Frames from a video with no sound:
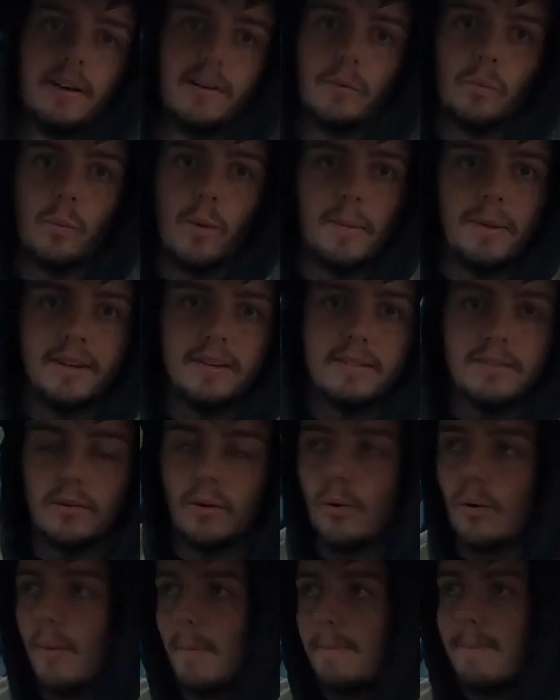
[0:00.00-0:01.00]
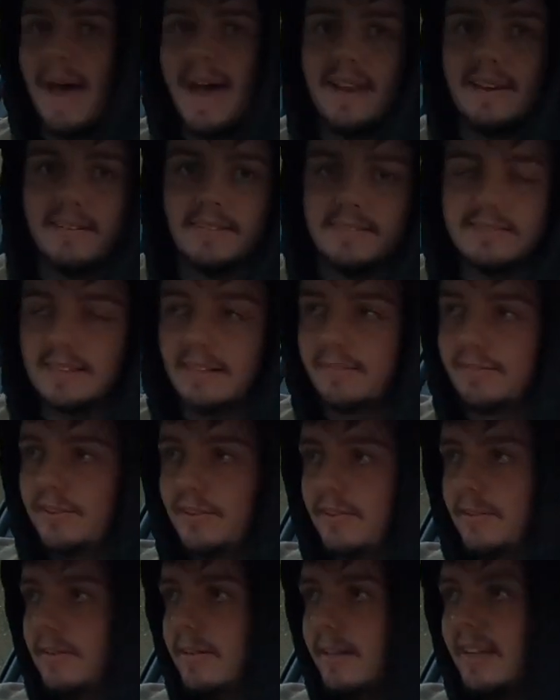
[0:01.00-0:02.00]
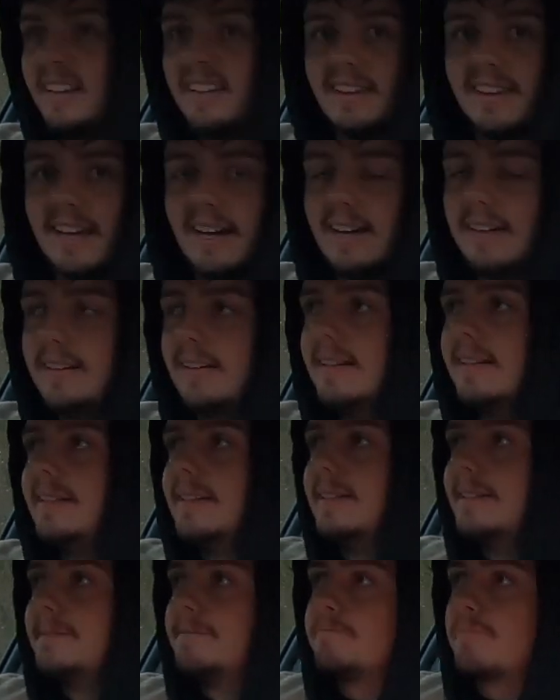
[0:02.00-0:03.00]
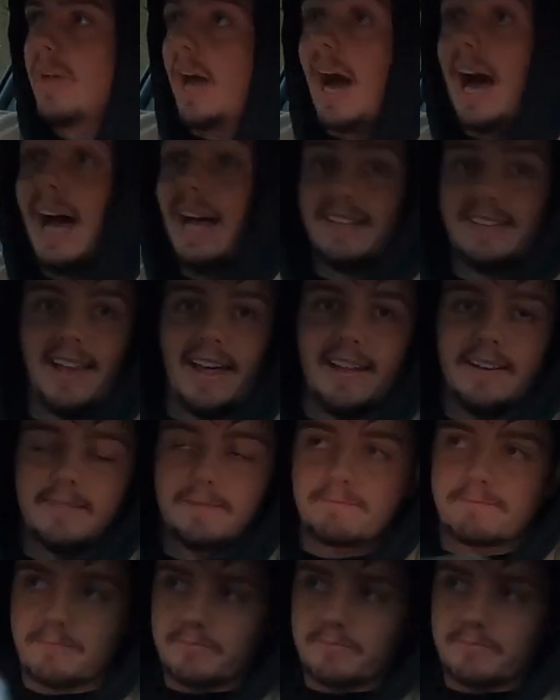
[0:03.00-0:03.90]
know, women or men, if you're into that, out of 10,